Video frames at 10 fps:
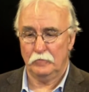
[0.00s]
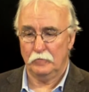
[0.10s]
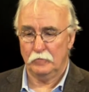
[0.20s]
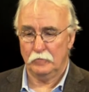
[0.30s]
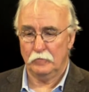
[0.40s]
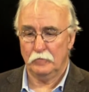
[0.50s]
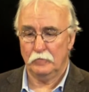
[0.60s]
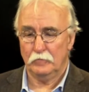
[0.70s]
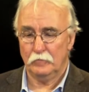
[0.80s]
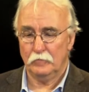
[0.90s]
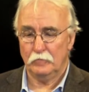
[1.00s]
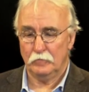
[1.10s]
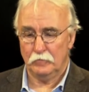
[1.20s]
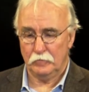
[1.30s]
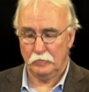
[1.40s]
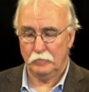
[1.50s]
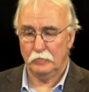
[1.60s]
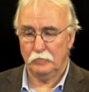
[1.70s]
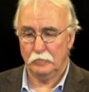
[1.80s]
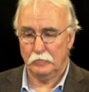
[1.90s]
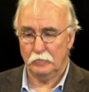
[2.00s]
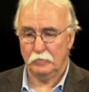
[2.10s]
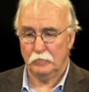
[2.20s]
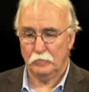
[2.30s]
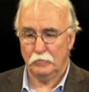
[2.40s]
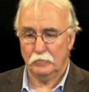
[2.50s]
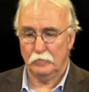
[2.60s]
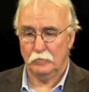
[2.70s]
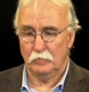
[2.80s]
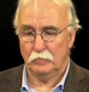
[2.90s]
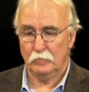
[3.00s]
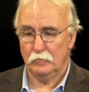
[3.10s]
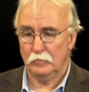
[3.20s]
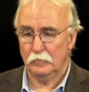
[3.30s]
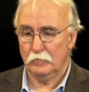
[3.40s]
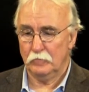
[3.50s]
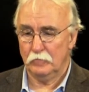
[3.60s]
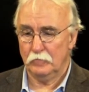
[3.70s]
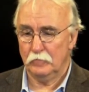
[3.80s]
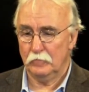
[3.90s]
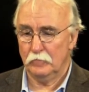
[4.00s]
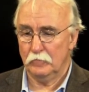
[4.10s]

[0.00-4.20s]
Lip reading: This person isn't speaking.